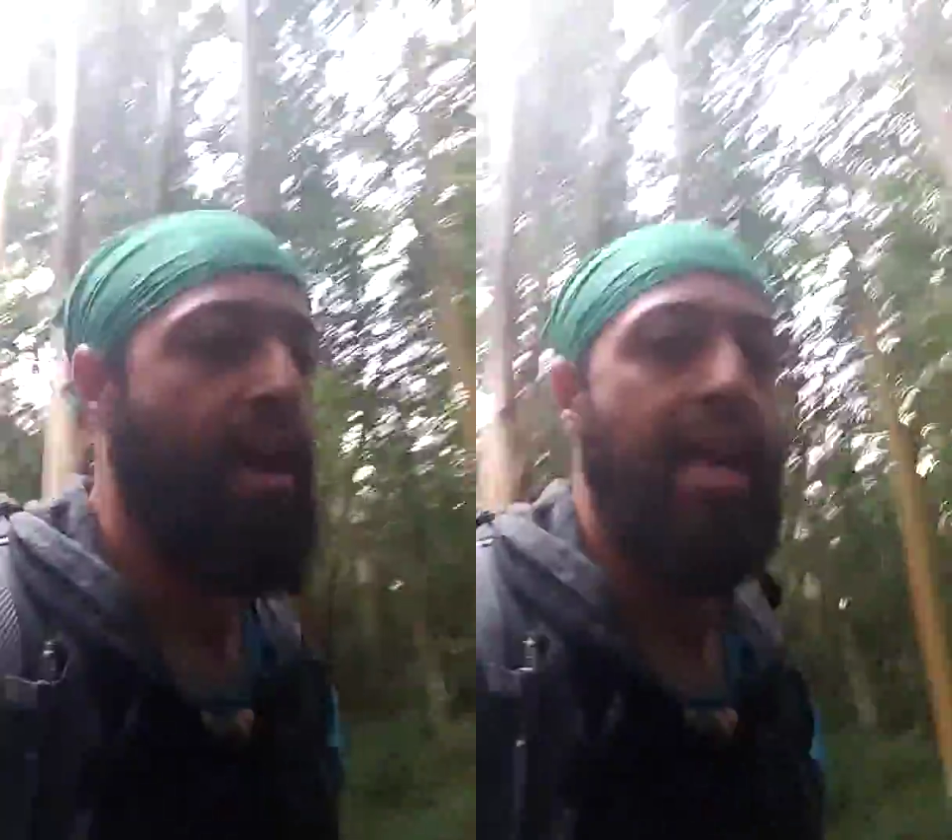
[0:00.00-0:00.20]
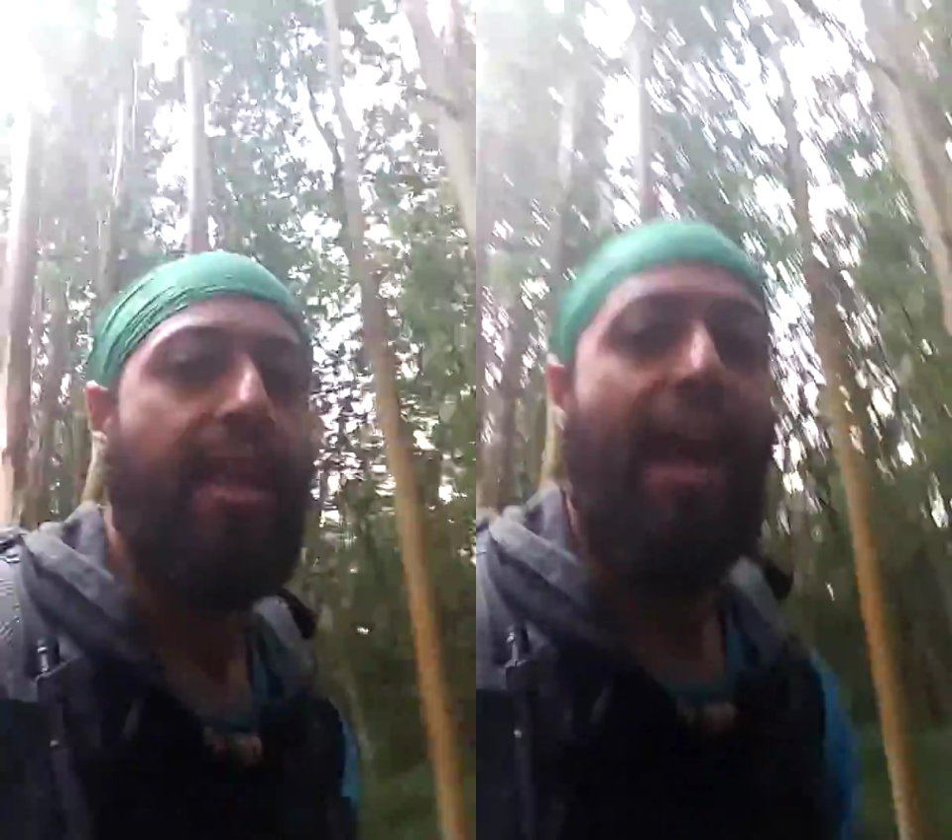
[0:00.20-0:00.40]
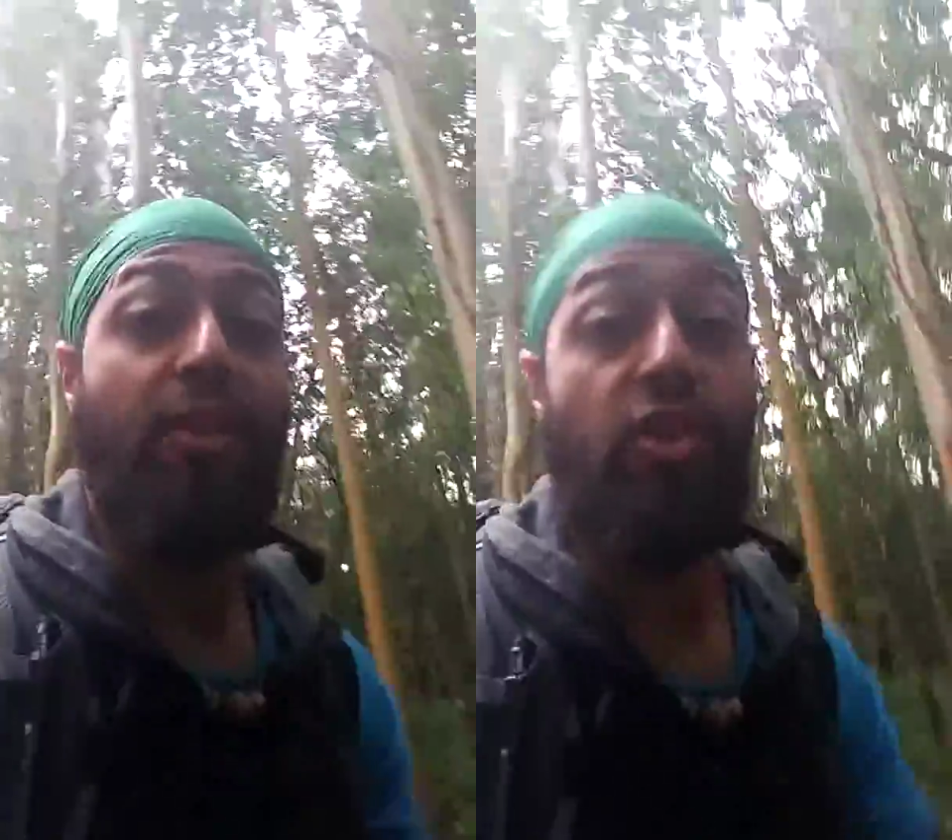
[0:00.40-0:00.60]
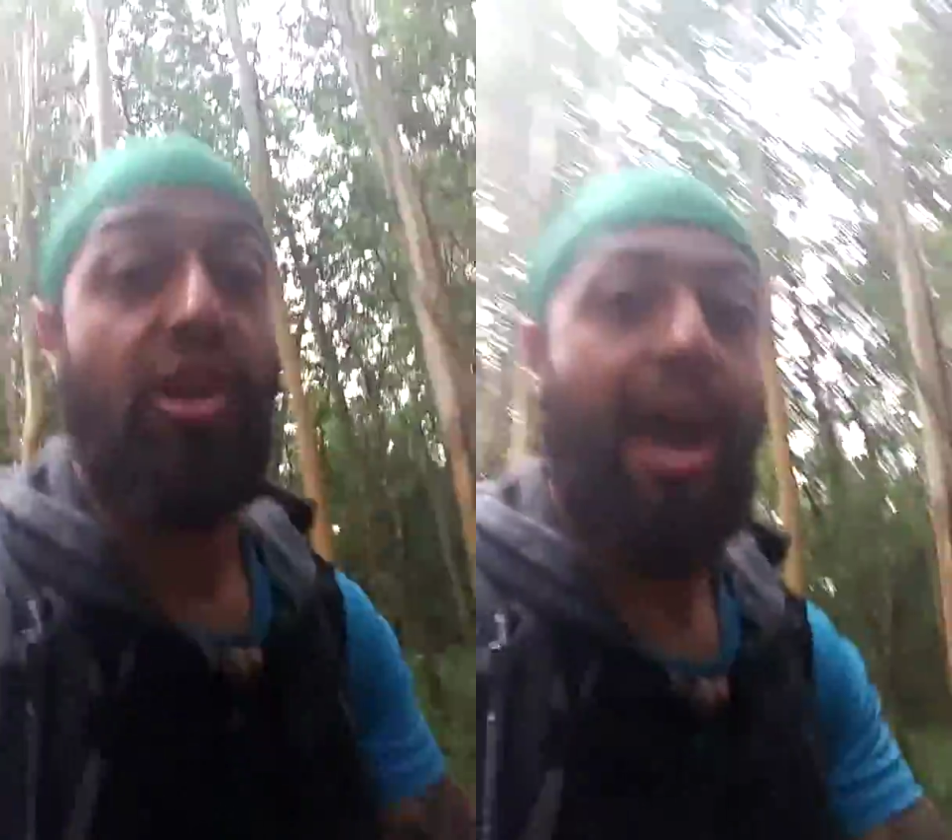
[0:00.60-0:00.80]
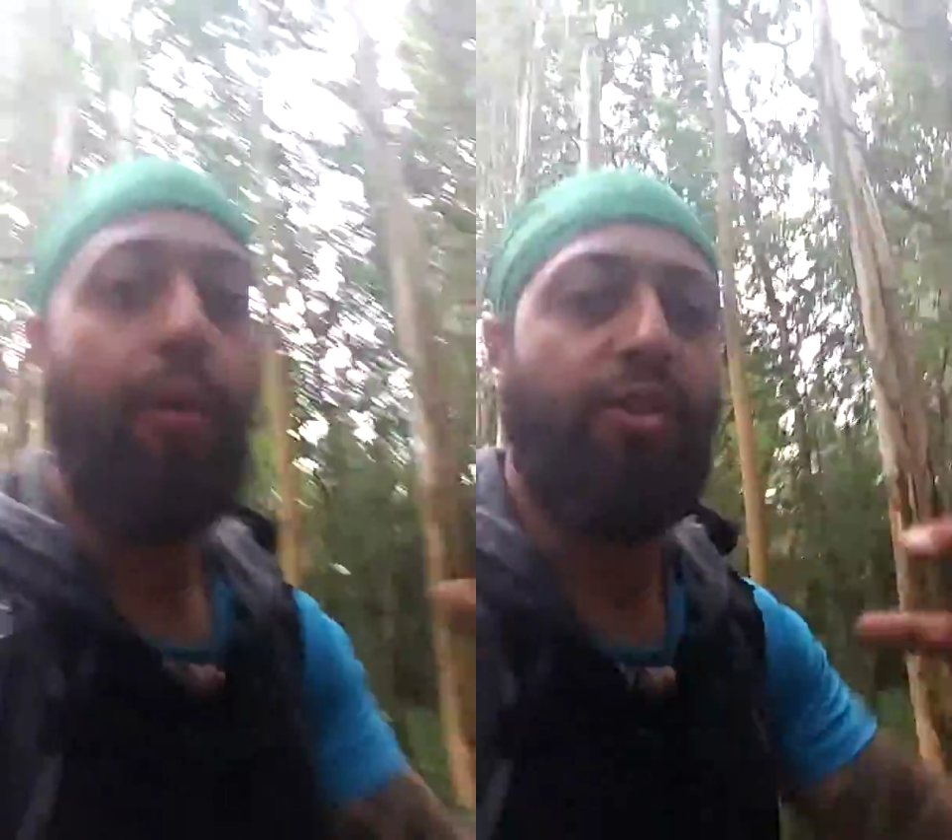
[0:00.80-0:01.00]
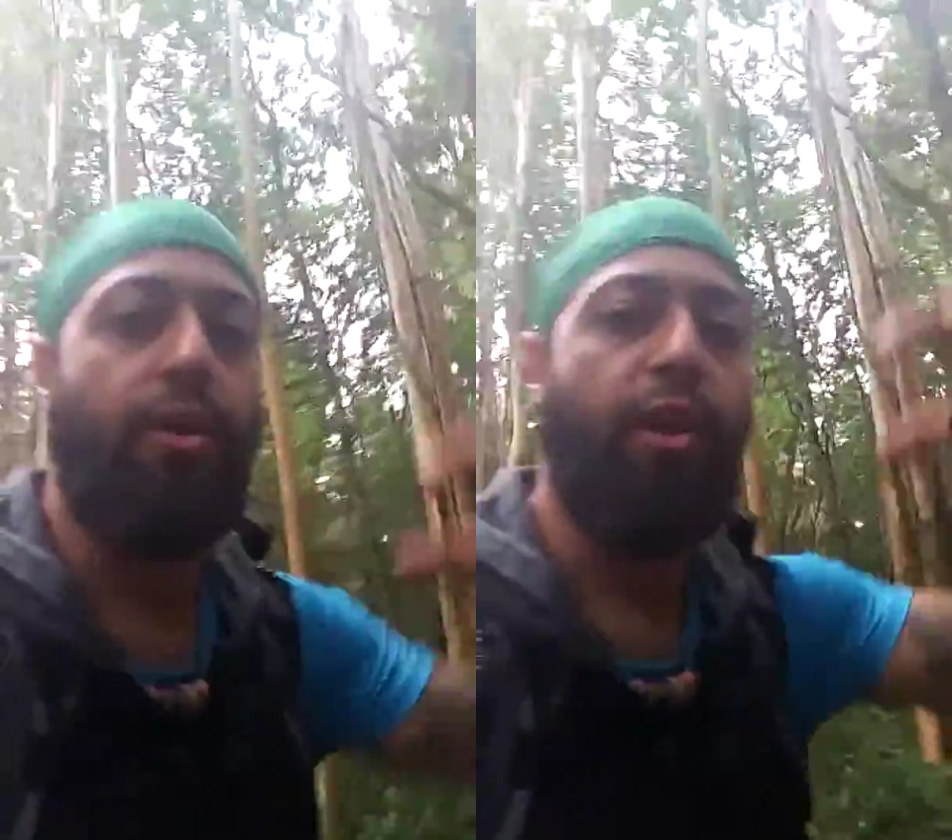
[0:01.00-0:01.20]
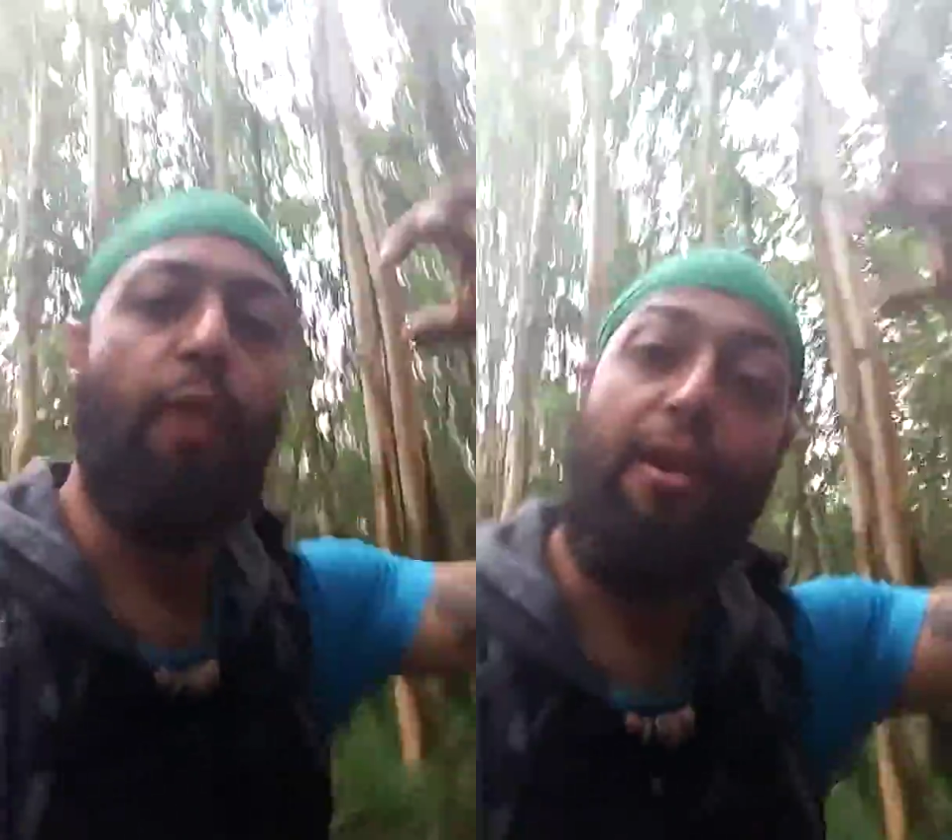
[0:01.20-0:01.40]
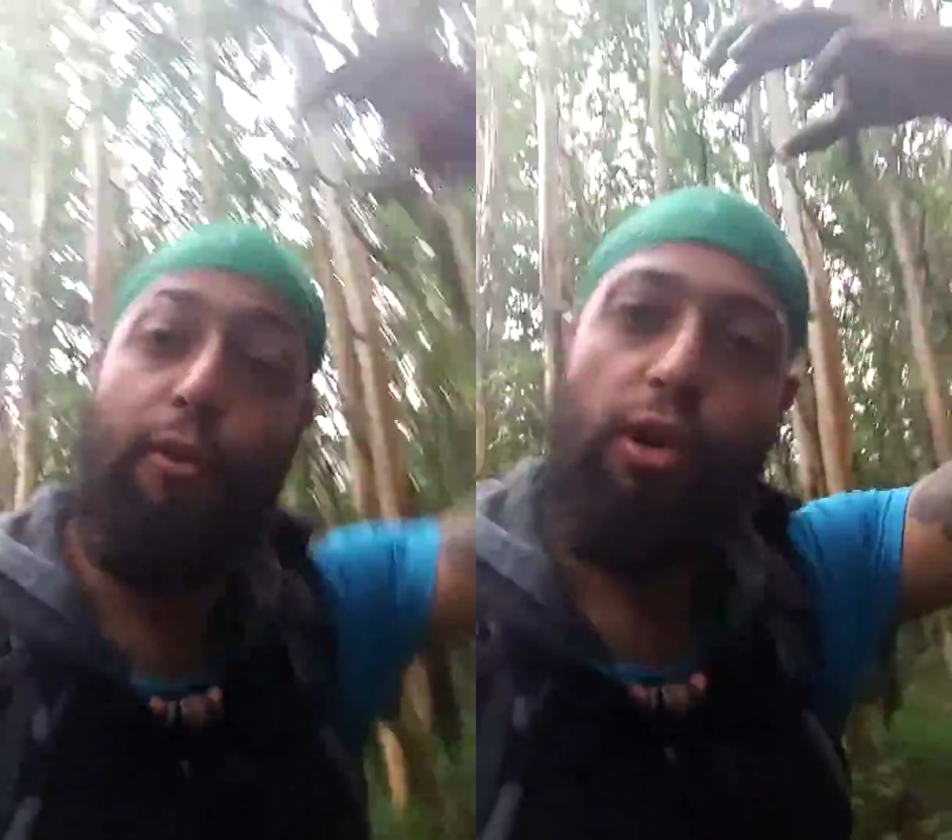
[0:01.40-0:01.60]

they had these showers, they're like rainfall